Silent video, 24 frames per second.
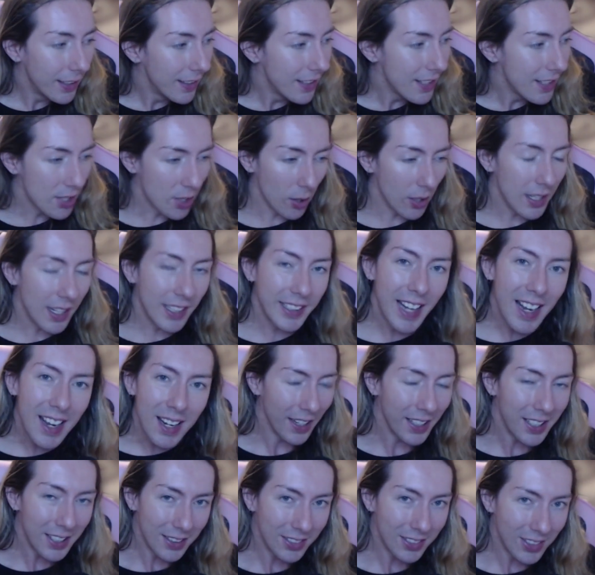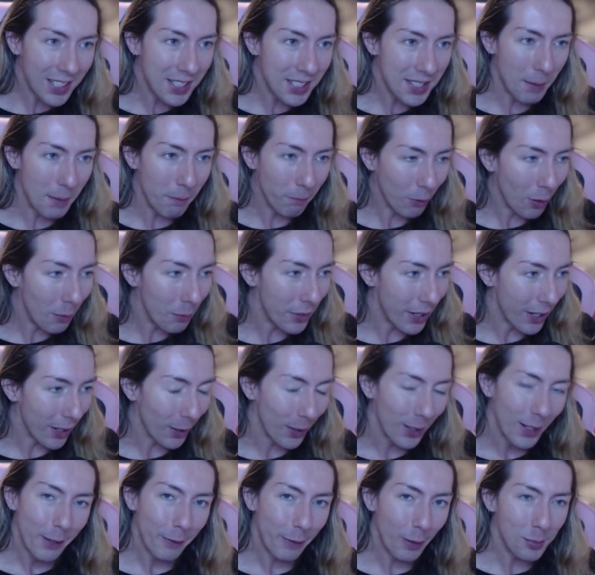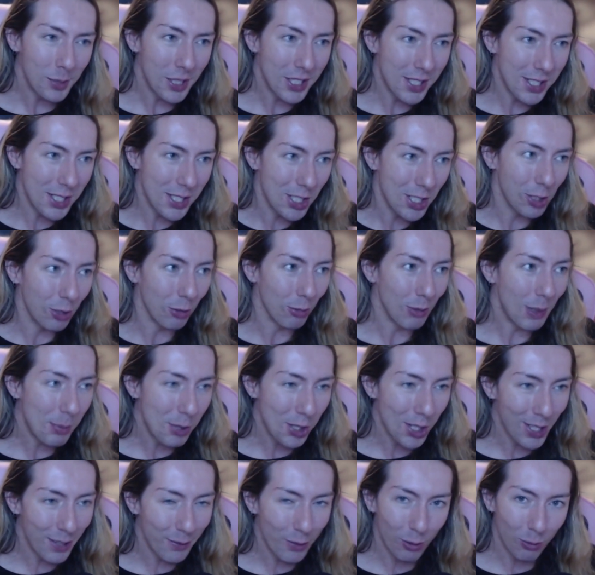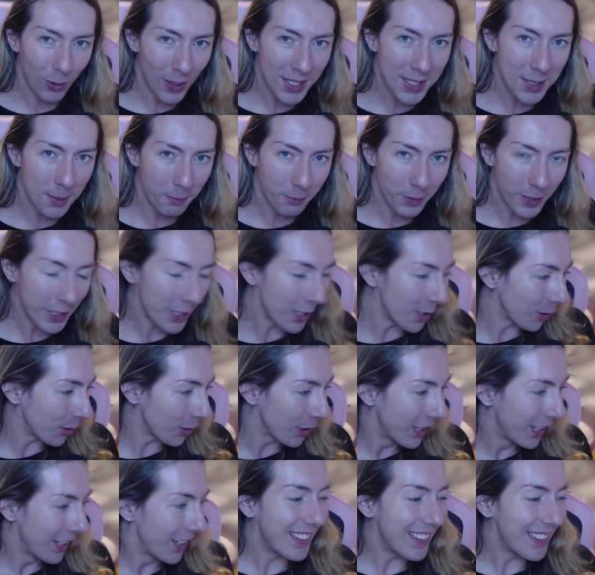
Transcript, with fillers: so, again, he thinks I'm from there from the description of a random video.